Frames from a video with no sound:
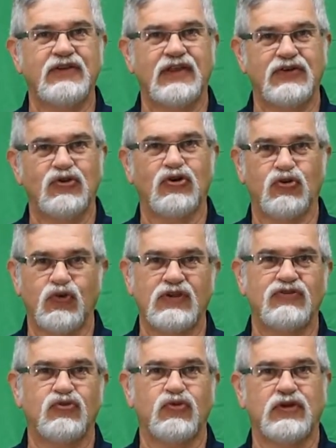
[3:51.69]
they do a green
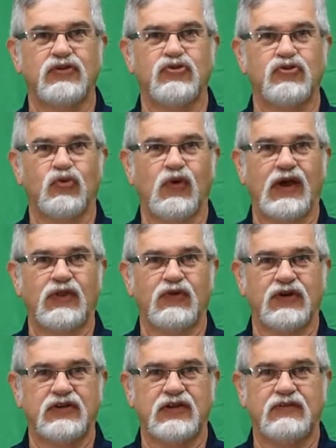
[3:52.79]
screen to do the weather
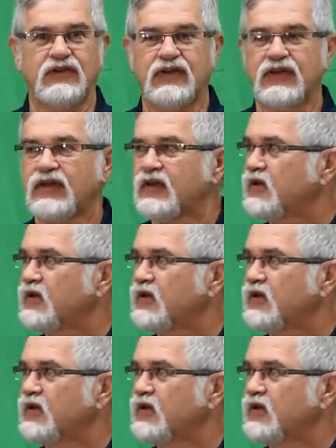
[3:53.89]
on TV,